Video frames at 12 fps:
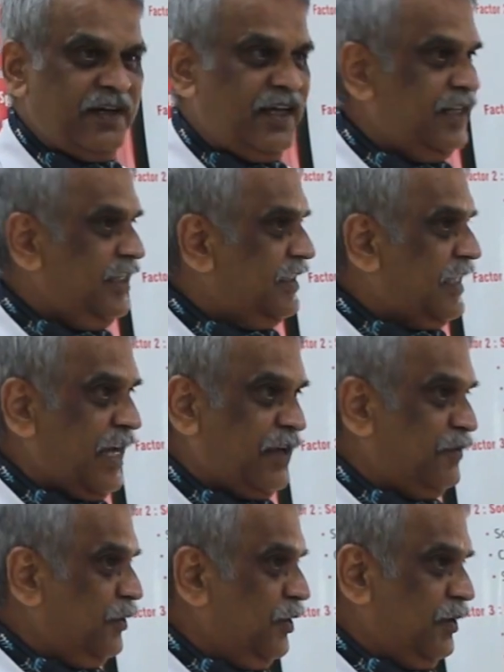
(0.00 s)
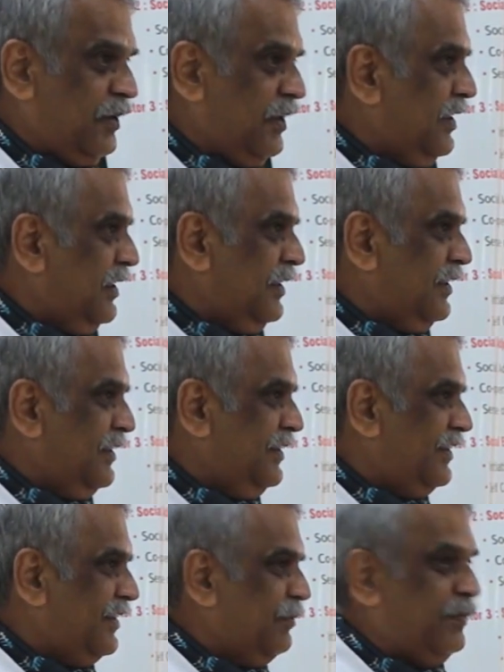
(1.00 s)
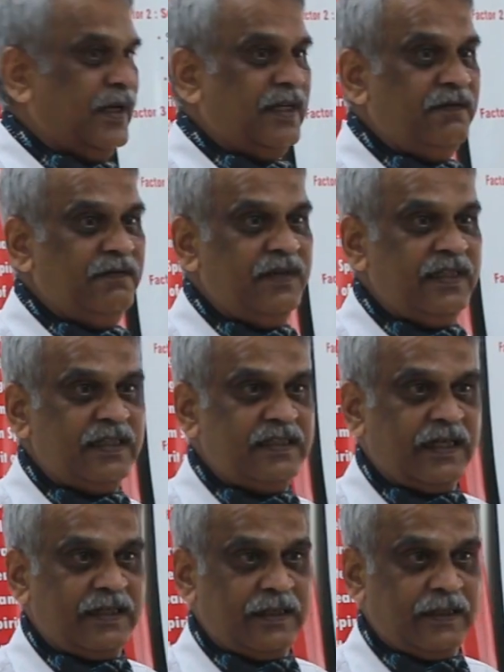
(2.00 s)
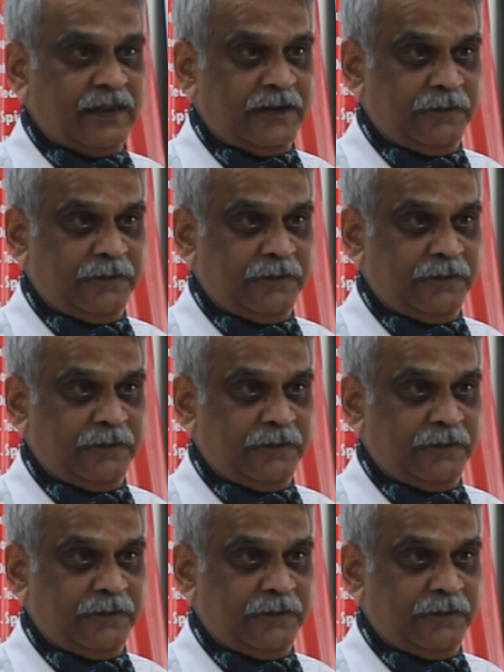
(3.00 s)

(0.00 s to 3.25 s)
very thankful. Paramveer Chakra.